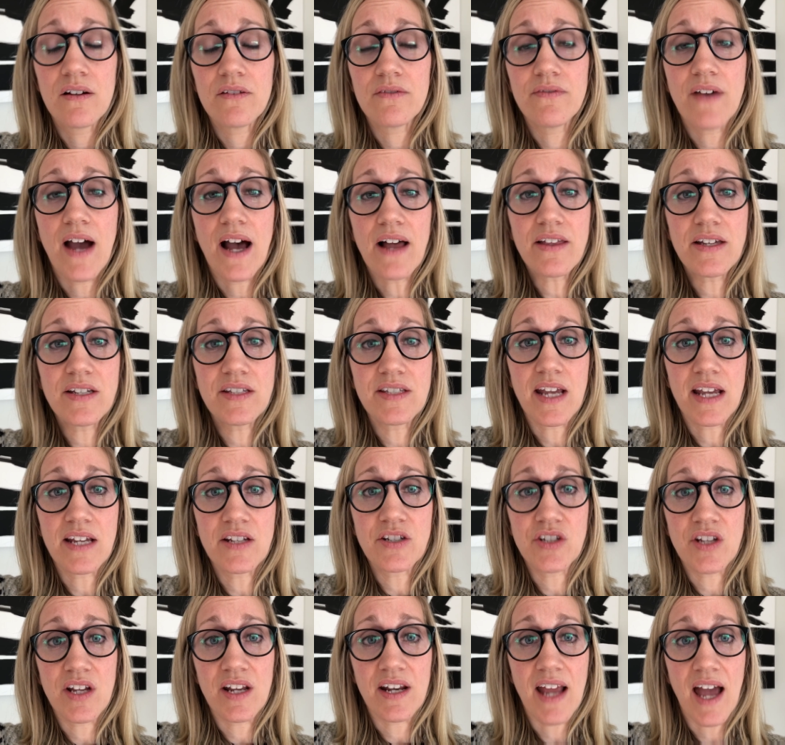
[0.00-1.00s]

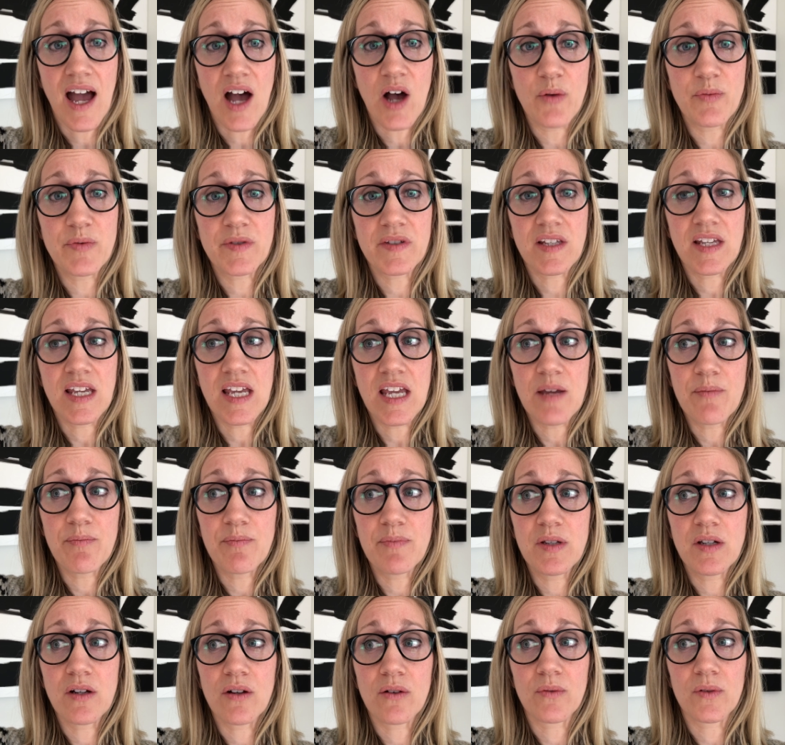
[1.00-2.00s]
Validation helps keep
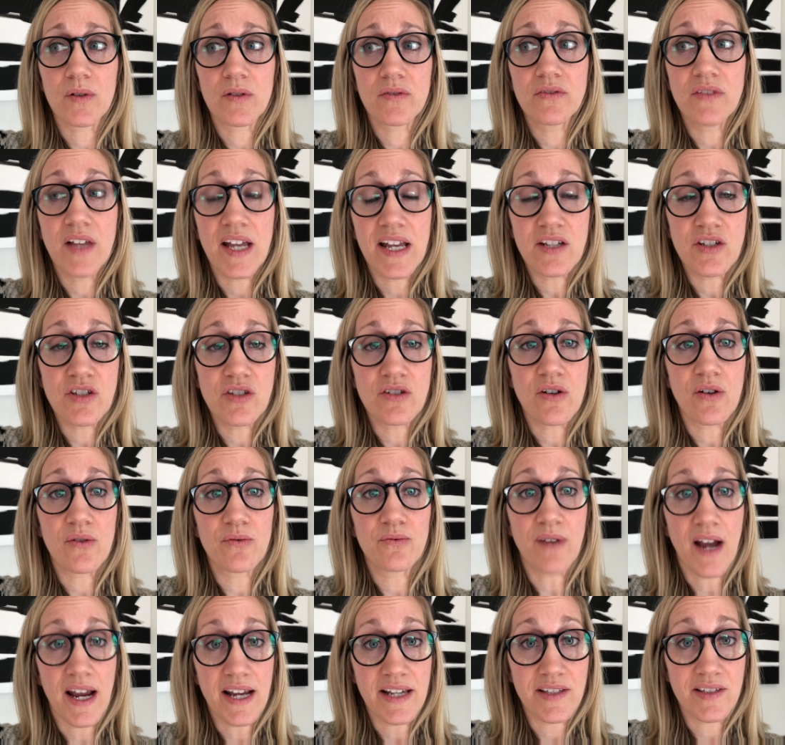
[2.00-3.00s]
your relational
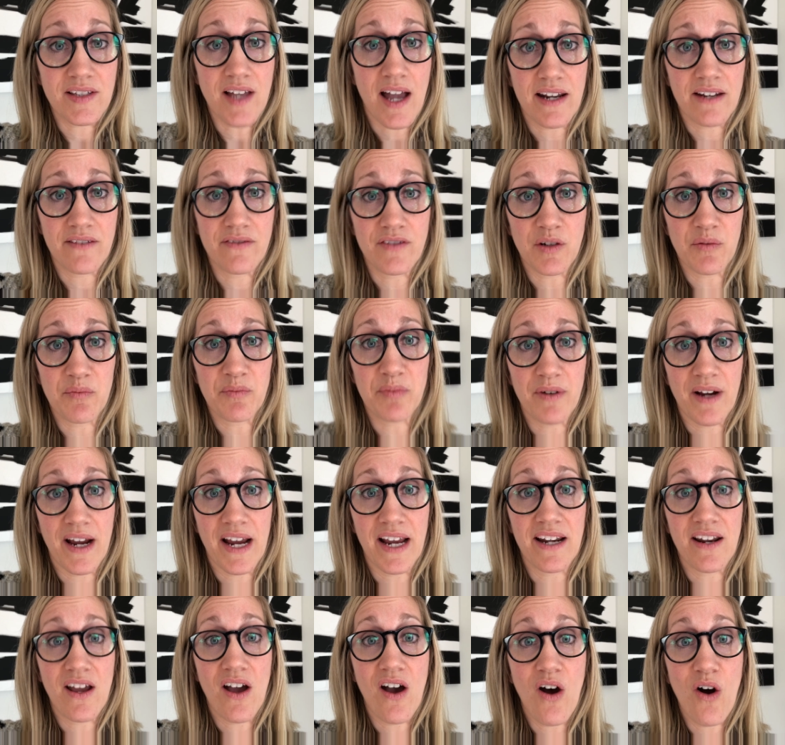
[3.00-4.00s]
right side of your
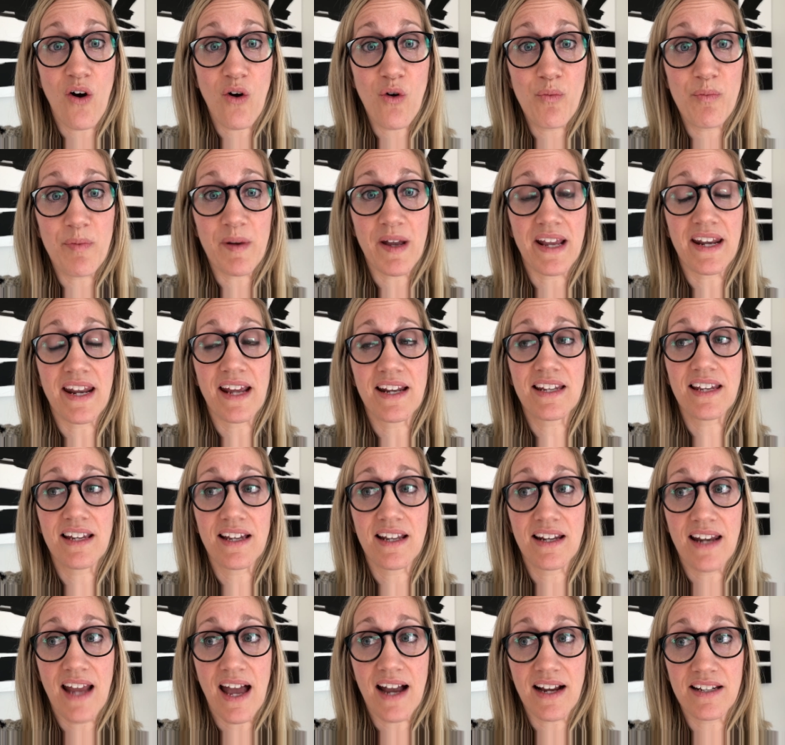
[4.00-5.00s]
brain open and
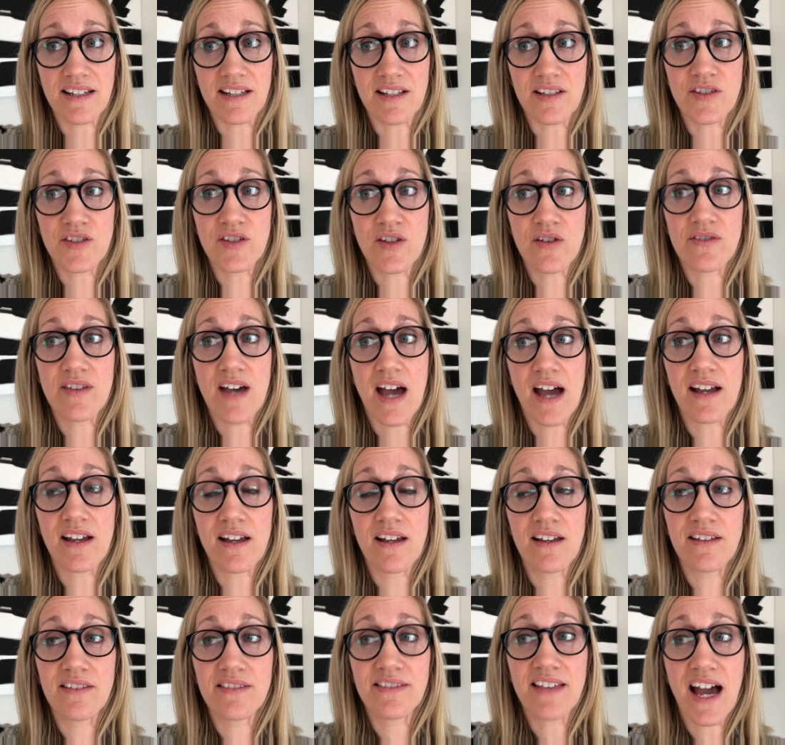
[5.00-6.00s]
connected so that
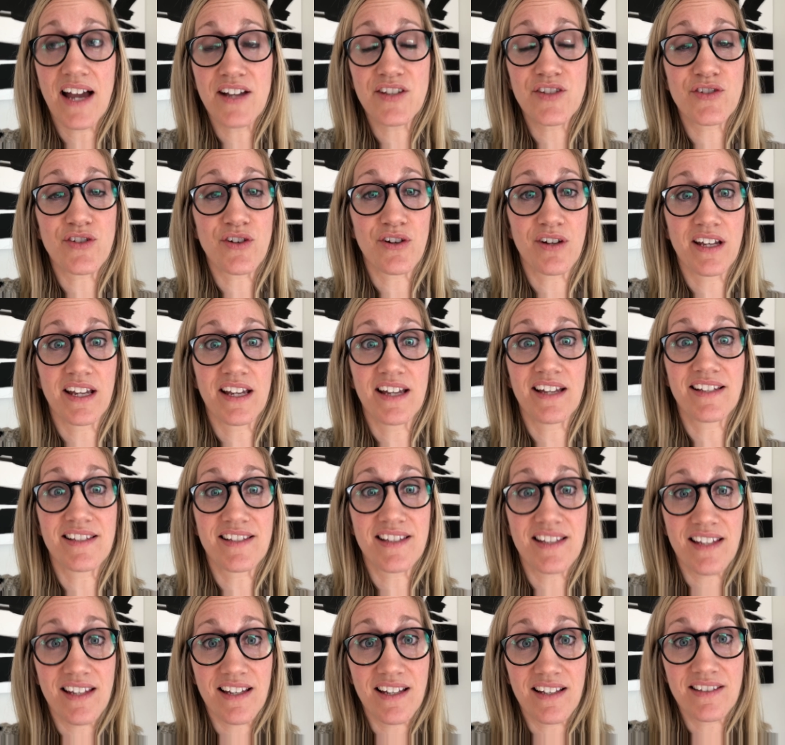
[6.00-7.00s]
that circuit
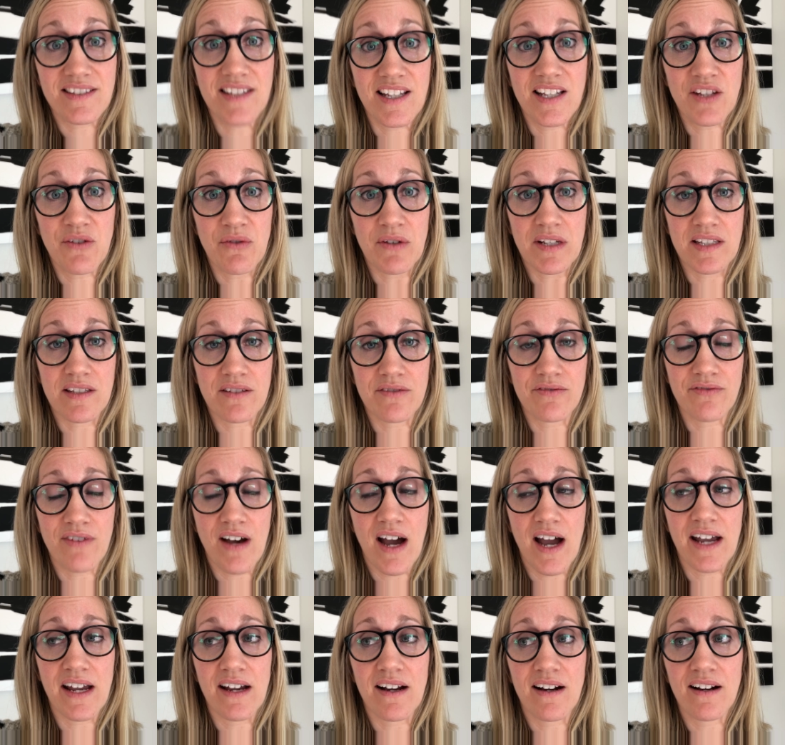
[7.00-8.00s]
is continuing to
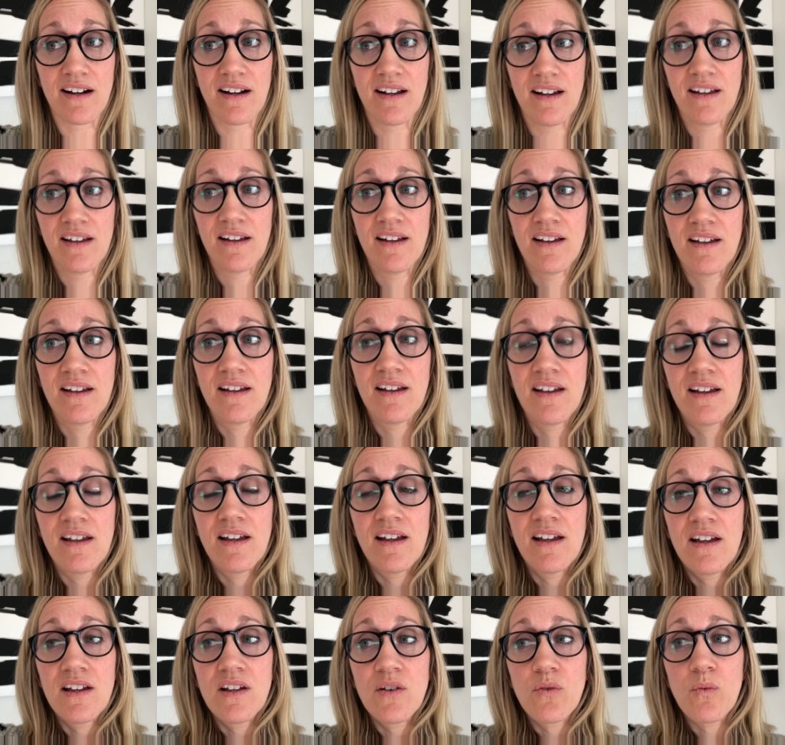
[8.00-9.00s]
fire.
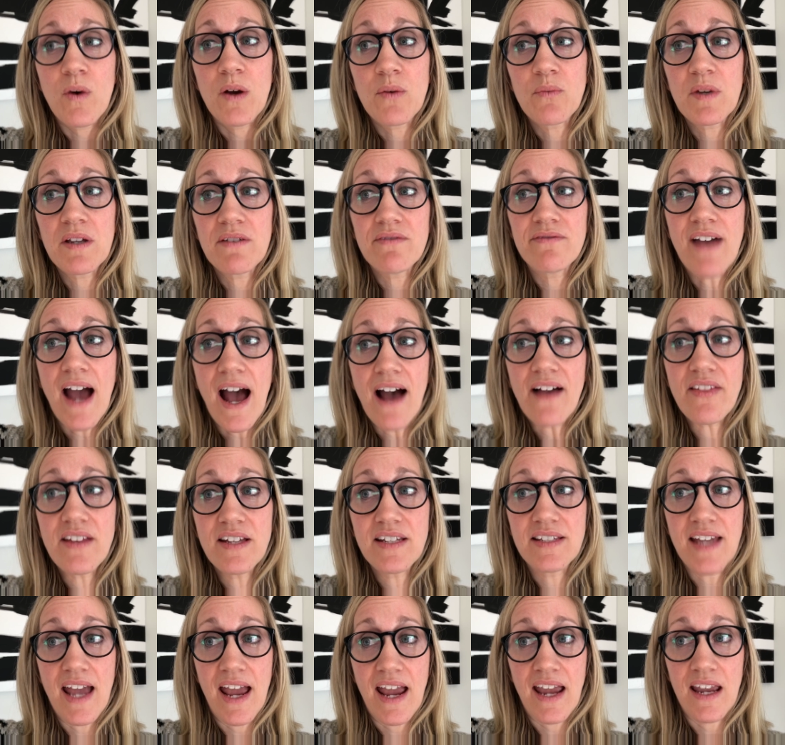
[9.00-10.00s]
When we
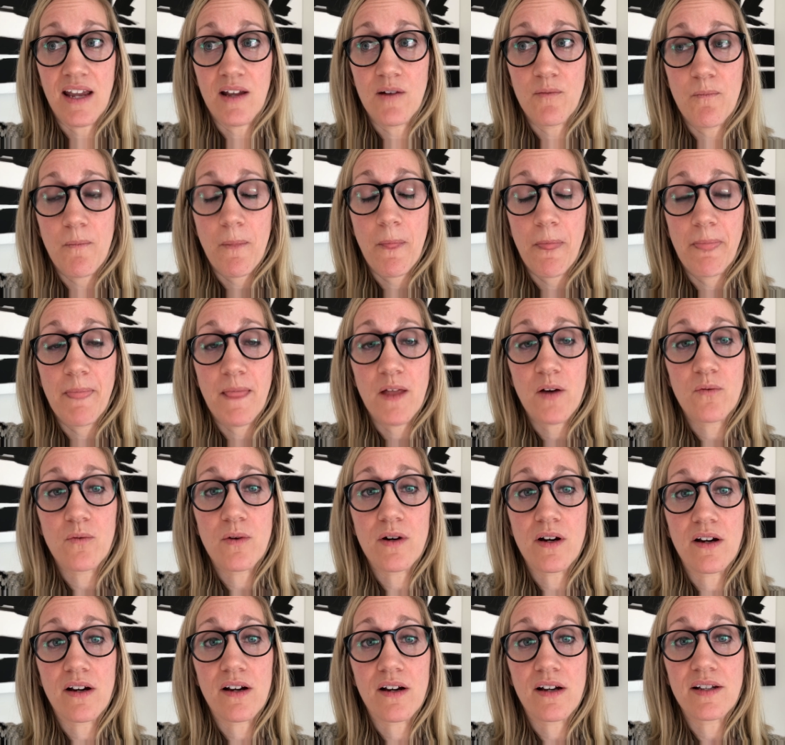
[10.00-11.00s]
validate,
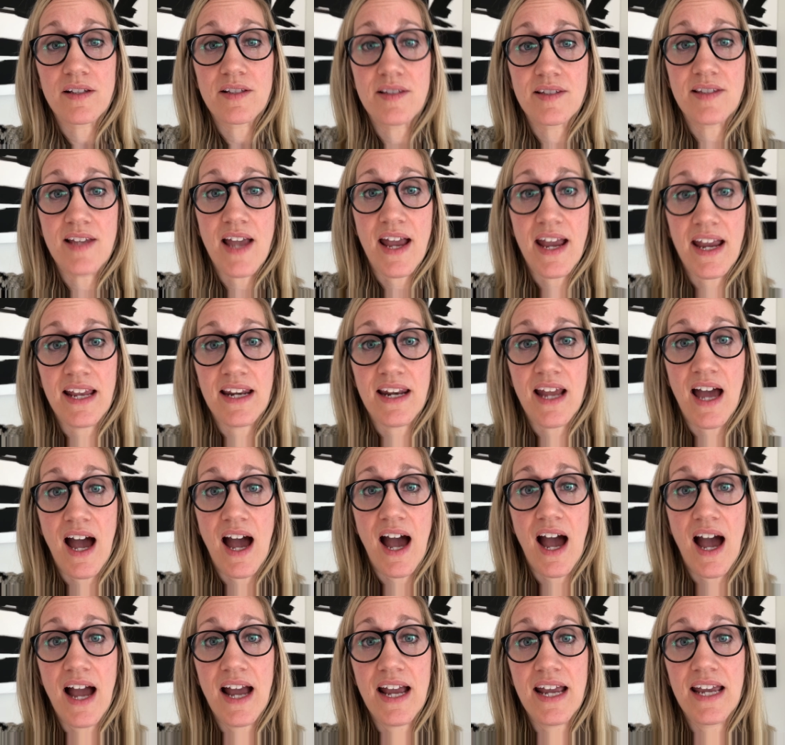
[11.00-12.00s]
we're saying,
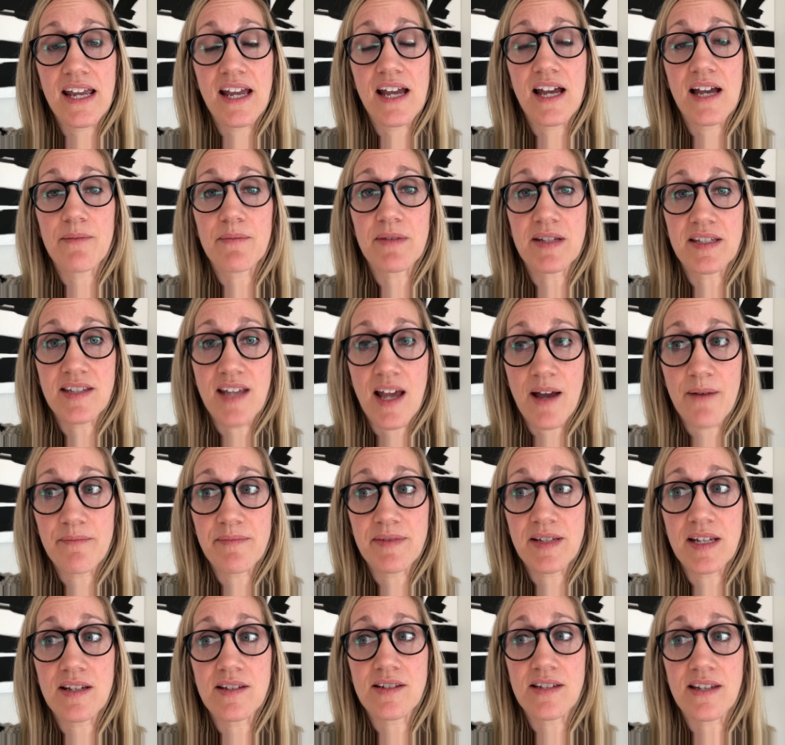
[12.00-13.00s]
I am
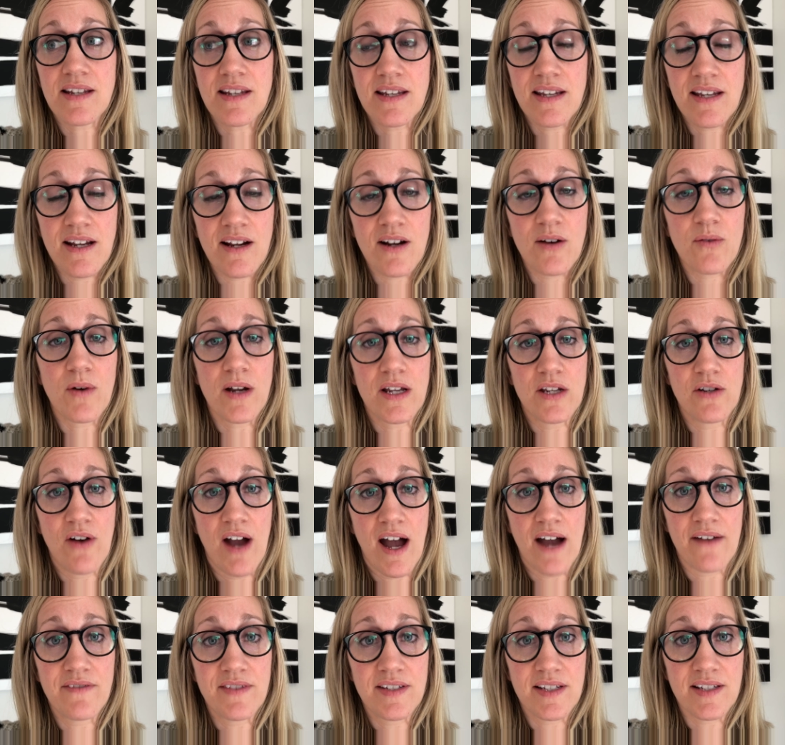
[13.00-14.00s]
attempting to hear what you
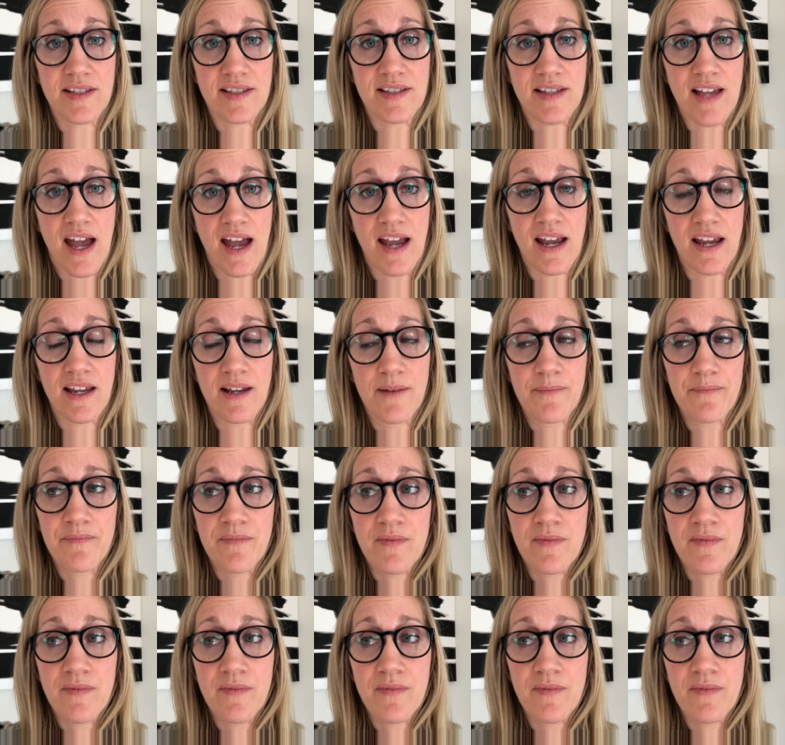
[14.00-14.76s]
have to say.